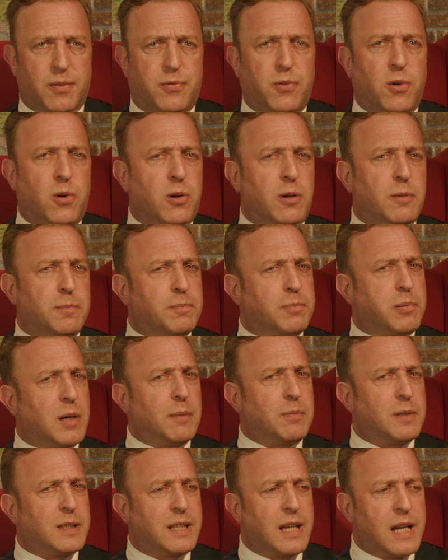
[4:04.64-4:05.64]
for
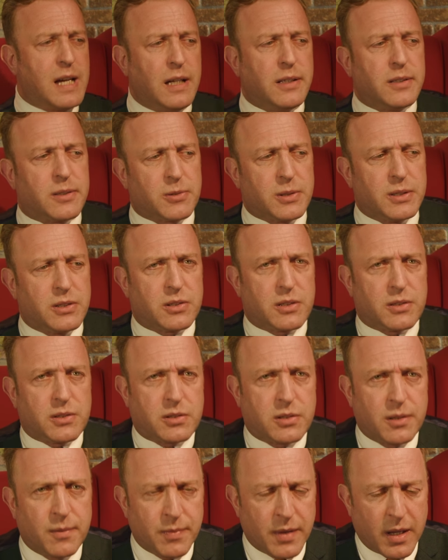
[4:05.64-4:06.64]
propaganda
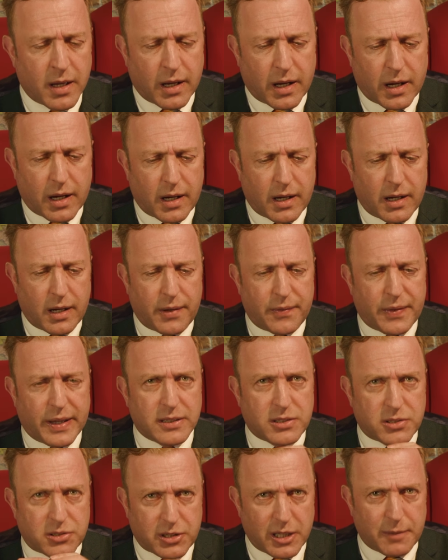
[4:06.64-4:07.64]
reasons, uh,
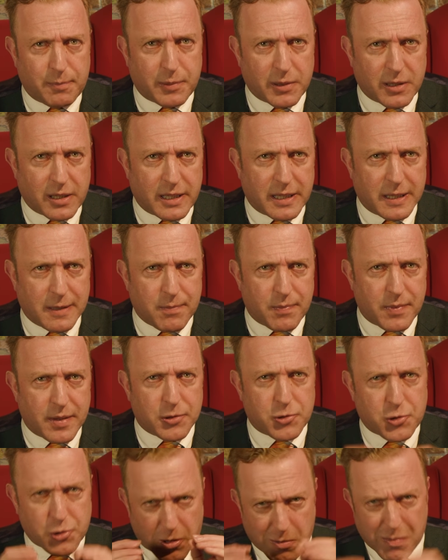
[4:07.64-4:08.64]
they stipulate
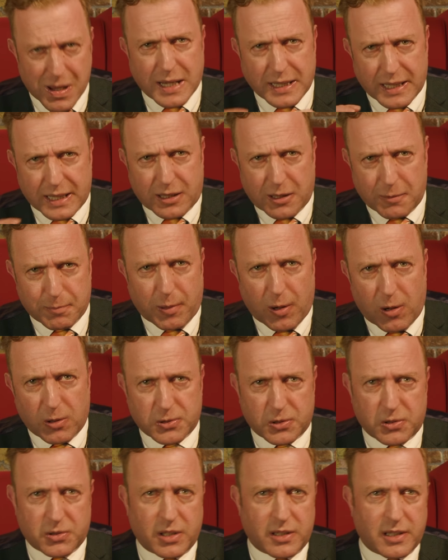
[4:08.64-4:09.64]
Germanic
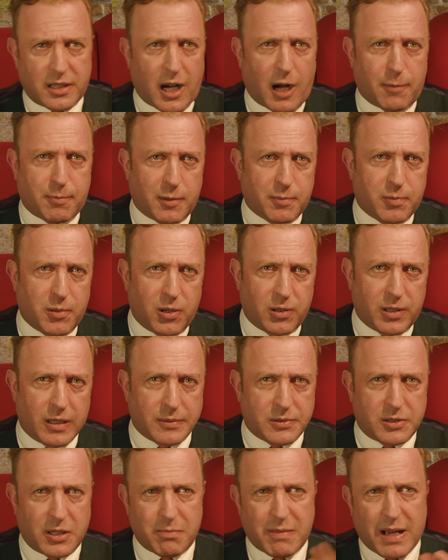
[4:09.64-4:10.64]
composers in the opera
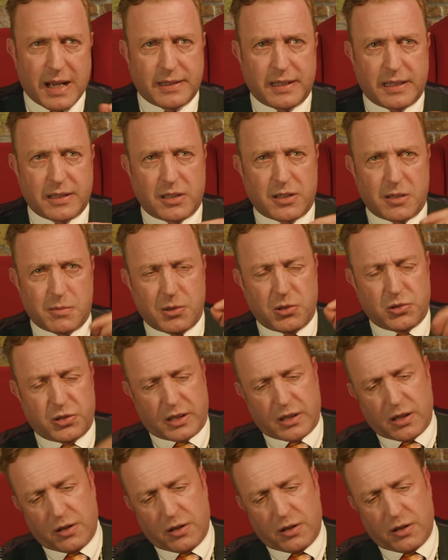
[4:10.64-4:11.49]
programs, demanding that the music